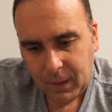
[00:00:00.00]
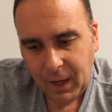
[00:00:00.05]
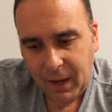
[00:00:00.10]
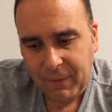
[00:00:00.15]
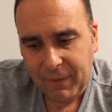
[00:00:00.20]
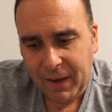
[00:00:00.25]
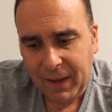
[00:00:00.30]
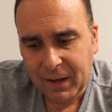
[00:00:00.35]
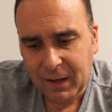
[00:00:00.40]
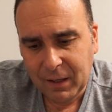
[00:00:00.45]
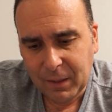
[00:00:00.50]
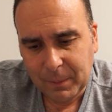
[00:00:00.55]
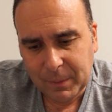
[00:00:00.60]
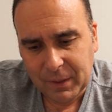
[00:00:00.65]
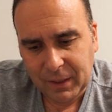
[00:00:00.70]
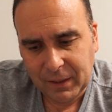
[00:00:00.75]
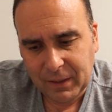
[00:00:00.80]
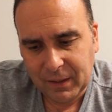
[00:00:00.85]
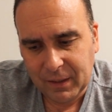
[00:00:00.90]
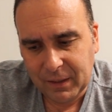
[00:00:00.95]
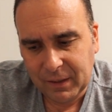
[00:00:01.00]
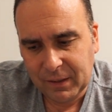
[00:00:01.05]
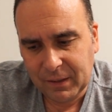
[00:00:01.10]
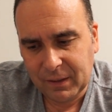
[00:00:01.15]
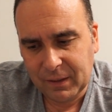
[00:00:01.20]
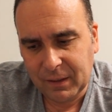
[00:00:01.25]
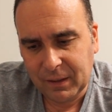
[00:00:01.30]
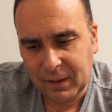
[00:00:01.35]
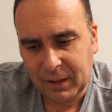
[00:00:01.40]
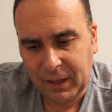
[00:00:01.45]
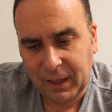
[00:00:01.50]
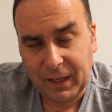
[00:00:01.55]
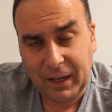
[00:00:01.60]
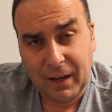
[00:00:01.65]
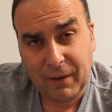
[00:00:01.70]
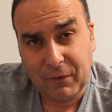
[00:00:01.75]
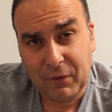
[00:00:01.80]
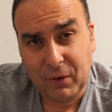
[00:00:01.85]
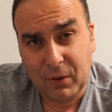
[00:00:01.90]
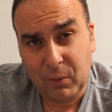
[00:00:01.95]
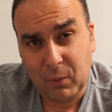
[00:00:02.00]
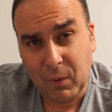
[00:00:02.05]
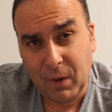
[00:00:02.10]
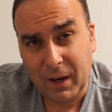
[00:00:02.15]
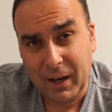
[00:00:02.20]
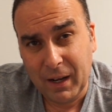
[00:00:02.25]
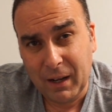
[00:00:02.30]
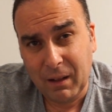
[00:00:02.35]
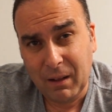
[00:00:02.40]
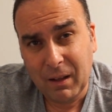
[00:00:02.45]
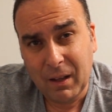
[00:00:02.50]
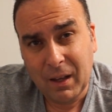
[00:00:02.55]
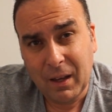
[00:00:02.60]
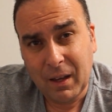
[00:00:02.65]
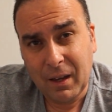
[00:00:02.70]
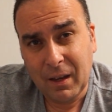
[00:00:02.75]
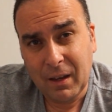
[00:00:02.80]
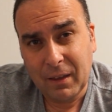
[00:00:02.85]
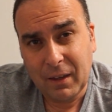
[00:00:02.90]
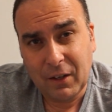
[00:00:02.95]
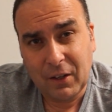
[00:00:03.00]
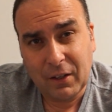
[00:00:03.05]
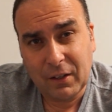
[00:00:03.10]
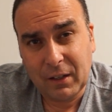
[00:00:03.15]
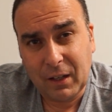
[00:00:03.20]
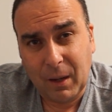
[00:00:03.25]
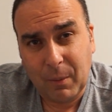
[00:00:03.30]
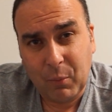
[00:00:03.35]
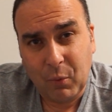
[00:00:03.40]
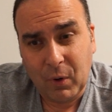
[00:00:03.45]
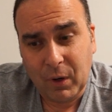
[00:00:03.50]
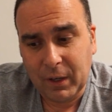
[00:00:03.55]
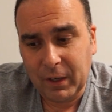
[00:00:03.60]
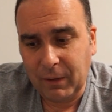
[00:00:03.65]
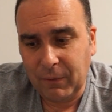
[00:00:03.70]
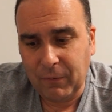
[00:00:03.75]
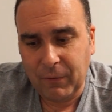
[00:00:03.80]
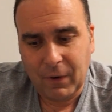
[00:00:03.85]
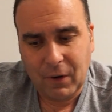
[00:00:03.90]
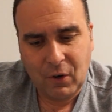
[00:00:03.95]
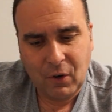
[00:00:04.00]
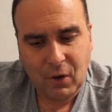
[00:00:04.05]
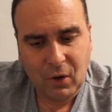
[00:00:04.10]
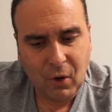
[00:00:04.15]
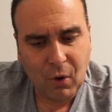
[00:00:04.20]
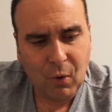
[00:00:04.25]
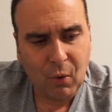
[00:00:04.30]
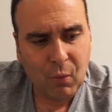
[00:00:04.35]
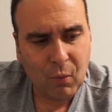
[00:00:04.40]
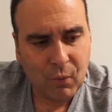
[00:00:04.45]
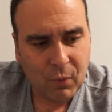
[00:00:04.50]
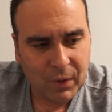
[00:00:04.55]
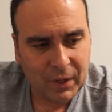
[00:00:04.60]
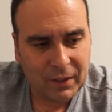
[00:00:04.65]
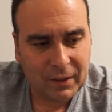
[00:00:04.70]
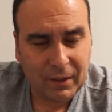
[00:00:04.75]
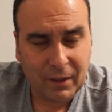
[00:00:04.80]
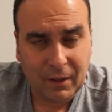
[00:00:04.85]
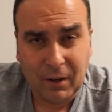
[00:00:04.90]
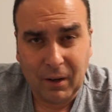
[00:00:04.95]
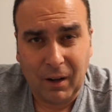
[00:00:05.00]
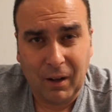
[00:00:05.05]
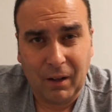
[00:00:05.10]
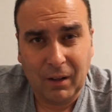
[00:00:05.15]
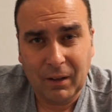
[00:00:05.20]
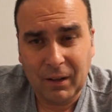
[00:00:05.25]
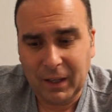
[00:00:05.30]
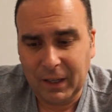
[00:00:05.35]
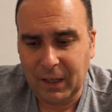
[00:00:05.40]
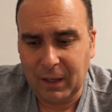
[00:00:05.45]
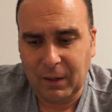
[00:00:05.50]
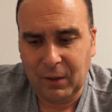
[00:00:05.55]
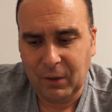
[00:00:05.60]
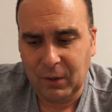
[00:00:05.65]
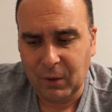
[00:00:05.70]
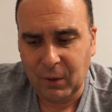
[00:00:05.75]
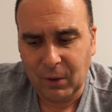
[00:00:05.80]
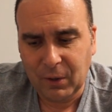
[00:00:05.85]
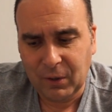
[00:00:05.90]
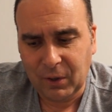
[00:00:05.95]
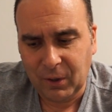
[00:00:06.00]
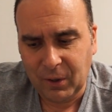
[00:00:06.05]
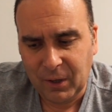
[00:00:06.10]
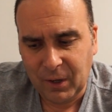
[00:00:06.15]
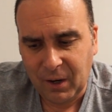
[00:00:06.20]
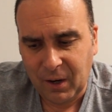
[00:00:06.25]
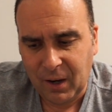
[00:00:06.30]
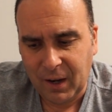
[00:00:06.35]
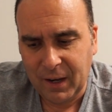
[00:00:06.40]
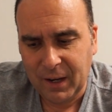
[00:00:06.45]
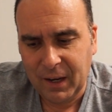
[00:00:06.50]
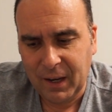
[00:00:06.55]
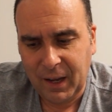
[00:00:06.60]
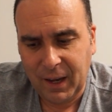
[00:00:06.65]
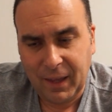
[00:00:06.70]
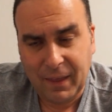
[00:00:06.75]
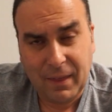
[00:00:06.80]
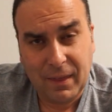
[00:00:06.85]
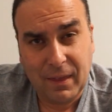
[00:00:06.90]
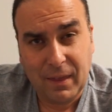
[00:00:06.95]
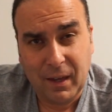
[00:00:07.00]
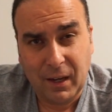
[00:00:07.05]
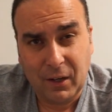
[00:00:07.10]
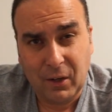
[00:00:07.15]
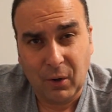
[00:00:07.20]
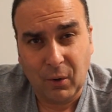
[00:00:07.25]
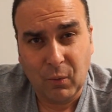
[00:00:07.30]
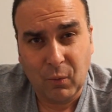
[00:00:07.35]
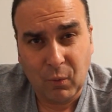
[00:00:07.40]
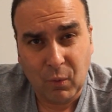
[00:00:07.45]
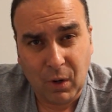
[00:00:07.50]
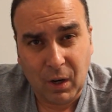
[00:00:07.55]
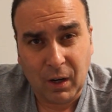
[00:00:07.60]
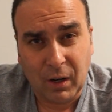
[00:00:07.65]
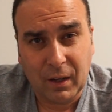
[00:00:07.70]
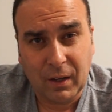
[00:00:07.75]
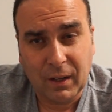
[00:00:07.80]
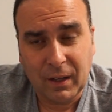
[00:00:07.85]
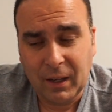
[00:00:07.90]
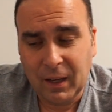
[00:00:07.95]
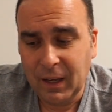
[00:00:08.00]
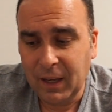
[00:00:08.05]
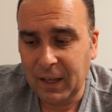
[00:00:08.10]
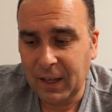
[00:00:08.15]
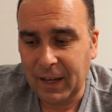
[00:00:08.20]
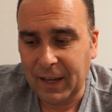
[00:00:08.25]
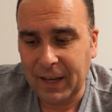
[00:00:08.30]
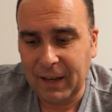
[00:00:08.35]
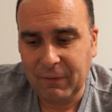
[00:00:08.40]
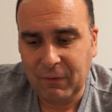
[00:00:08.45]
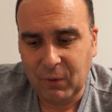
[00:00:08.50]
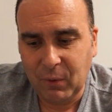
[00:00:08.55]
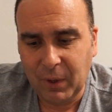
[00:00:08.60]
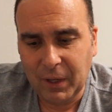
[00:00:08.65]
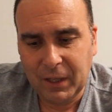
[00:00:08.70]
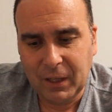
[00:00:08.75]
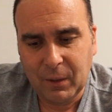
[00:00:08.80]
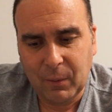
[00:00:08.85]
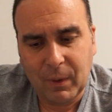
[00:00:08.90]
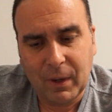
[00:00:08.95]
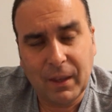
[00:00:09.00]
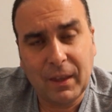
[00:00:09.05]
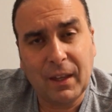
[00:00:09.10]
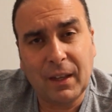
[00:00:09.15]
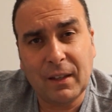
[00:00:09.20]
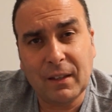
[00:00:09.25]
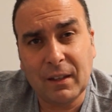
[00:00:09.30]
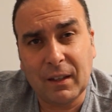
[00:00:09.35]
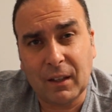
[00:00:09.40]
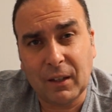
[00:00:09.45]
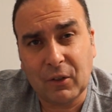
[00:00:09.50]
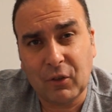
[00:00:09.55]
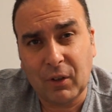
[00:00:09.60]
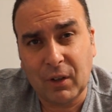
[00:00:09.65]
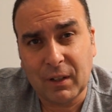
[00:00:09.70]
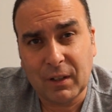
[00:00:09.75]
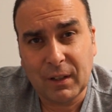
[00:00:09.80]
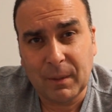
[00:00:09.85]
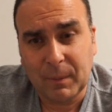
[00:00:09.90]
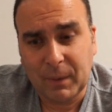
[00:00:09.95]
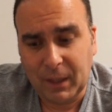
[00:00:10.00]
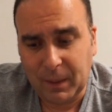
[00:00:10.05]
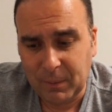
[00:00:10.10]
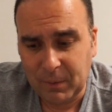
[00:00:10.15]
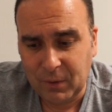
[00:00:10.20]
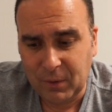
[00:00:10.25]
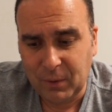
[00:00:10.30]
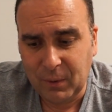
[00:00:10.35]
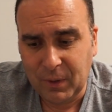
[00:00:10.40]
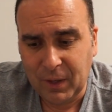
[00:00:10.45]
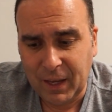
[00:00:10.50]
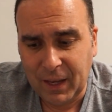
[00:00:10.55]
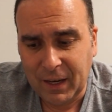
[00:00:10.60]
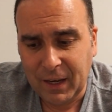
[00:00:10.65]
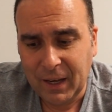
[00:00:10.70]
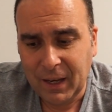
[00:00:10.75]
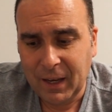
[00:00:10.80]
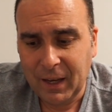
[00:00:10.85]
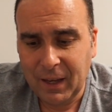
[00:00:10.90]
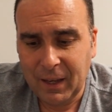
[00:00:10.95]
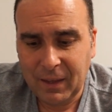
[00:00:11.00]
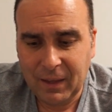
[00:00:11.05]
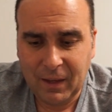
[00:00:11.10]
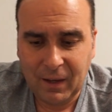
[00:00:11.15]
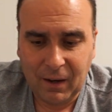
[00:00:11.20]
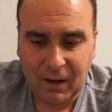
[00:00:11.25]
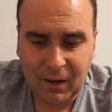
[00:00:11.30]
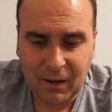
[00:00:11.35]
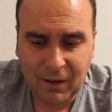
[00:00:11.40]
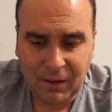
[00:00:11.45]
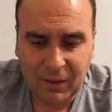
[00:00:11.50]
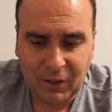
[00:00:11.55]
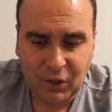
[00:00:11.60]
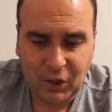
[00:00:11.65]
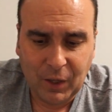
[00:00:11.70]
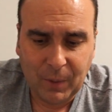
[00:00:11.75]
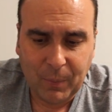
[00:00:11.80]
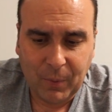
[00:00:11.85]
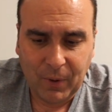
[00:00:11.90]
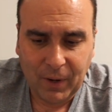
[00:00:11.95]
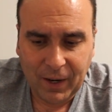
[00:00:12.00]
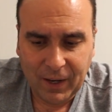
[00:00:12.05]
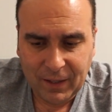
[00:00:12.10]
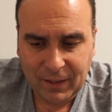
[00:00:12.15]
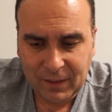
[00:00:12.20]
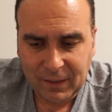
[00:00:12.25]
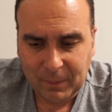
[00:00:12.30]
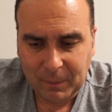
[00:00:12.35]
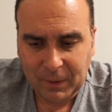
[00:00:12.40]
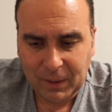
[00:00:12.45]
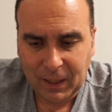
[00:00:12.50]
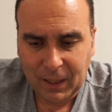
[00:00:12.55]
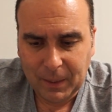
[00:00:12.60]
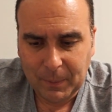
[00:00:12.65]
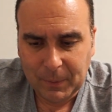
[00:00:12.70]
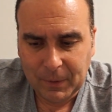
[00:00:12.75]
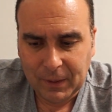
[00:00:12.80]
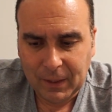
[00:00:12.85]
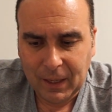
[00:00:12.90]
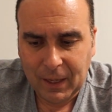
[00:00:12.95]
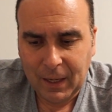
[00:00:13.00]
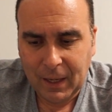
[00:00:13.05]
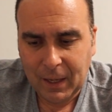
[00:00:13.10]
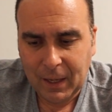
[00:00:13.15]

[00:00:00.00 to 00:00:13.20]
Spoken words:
I've had items like this, and after a while, they just stop working for no reason at all. Like, you go to turn it on and they don't work. I have no idea why these electronics sometimes do that. They are on the cheaper end sometimes,